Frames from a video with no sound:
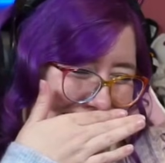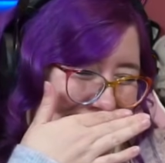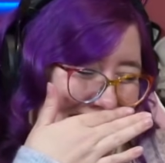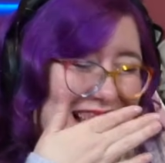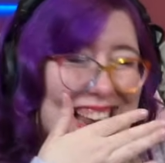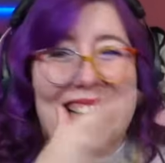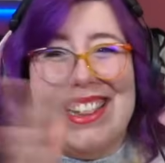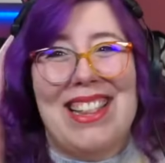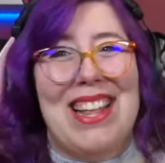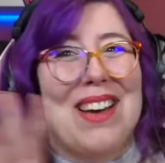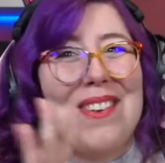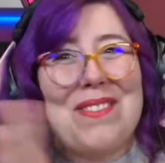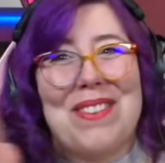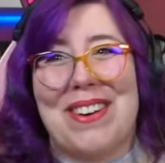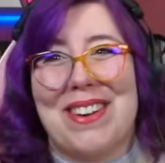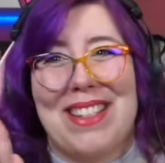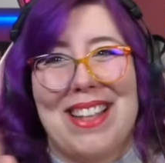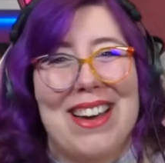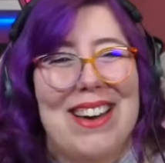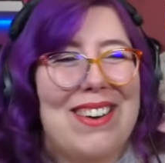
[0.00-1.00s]
I love
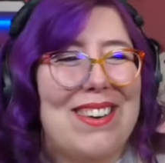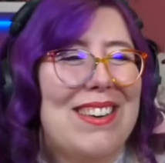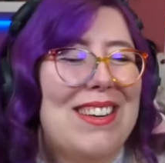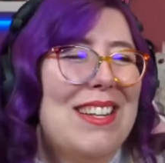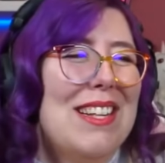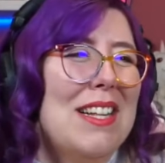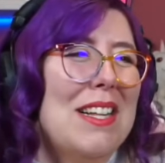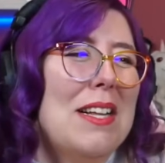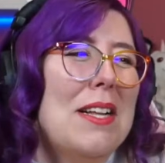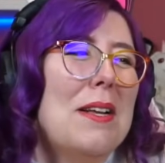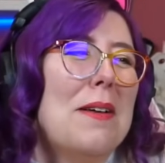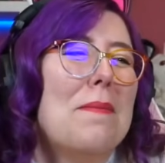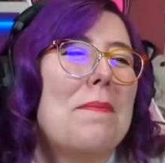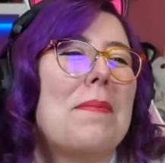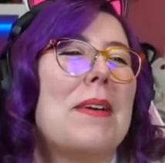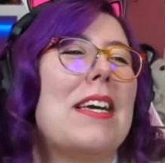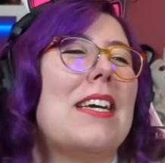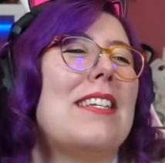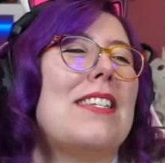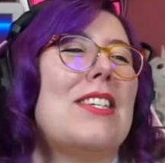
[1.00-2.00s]
her though.
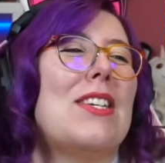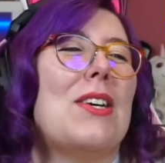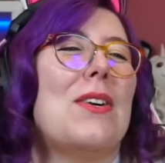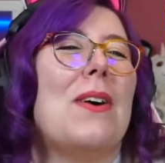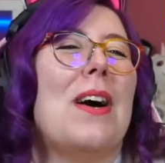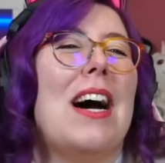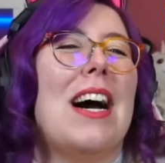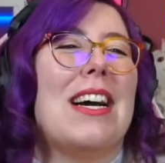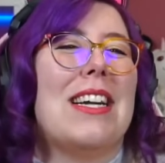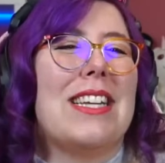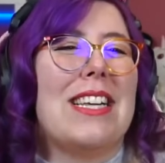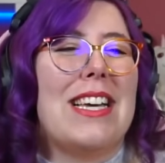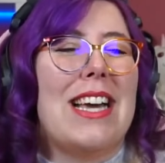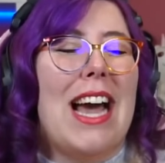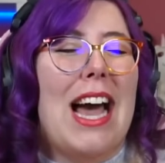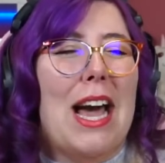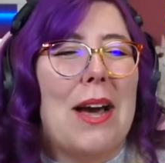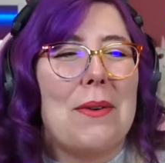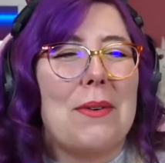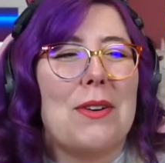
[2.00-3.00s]
Me too, honey.
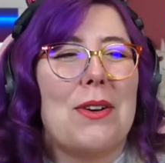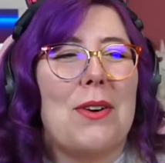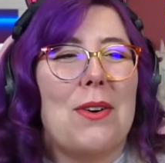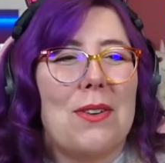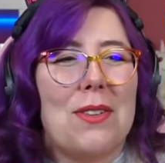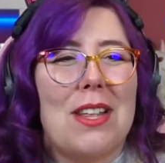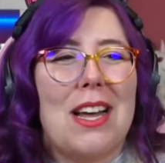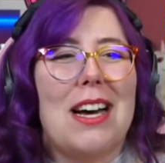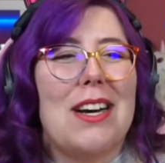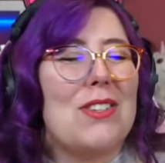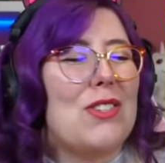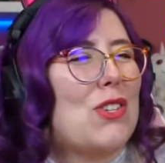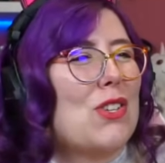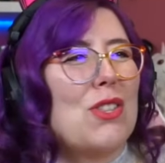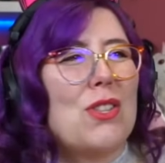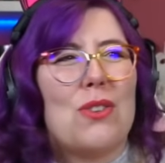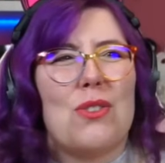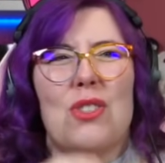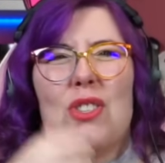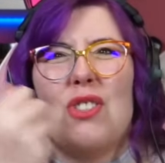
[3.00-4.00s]
I would hold on to
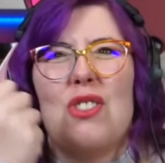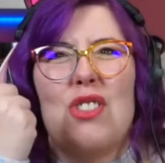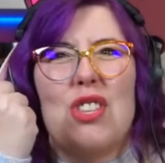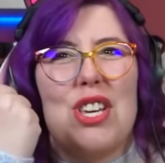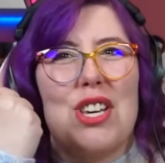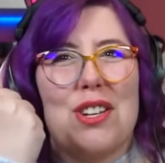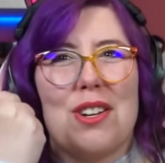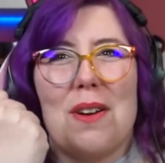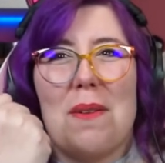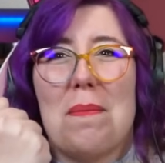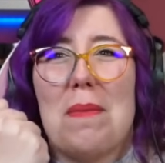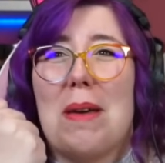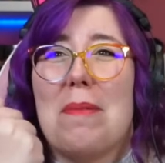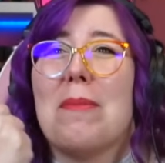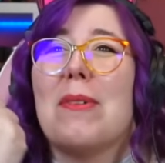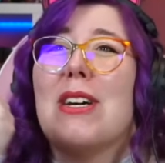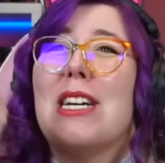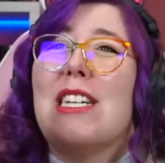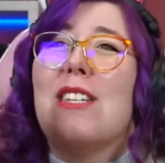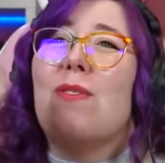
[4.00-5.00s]
those theater
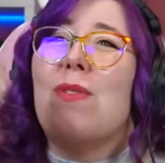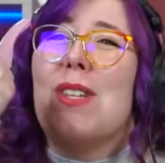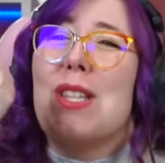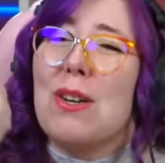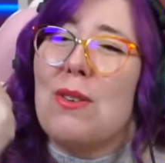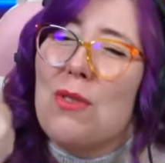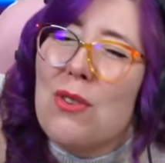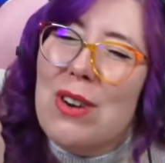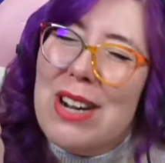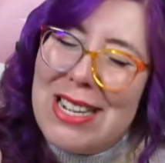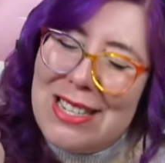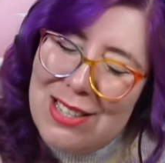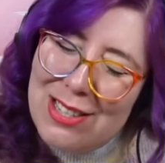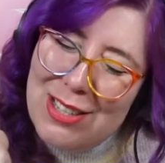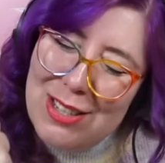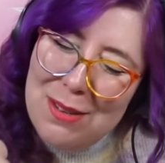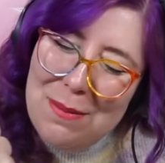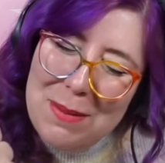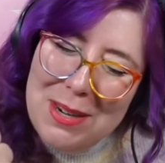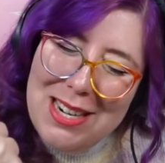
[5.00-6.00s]
memories for the rest
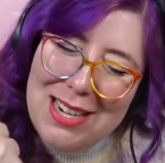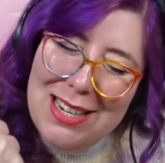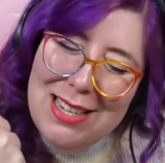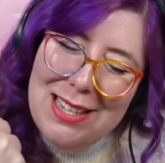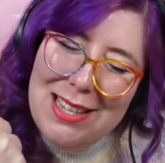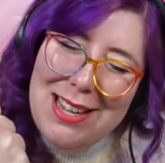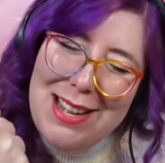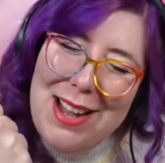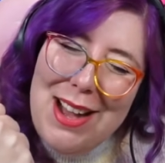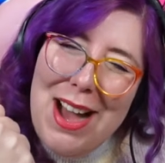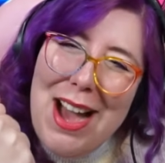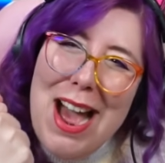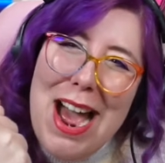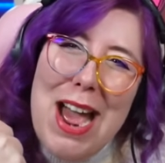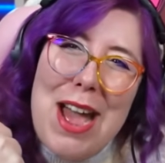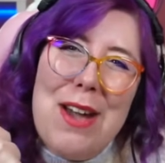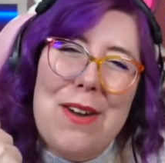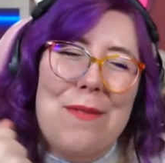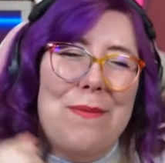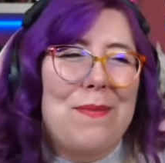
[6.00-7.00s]
of
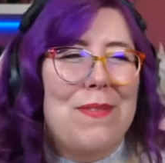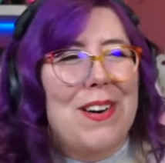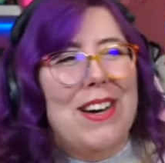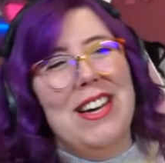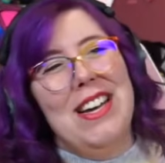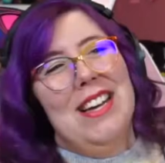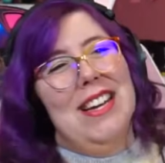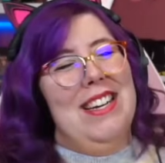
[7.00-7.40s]
my life.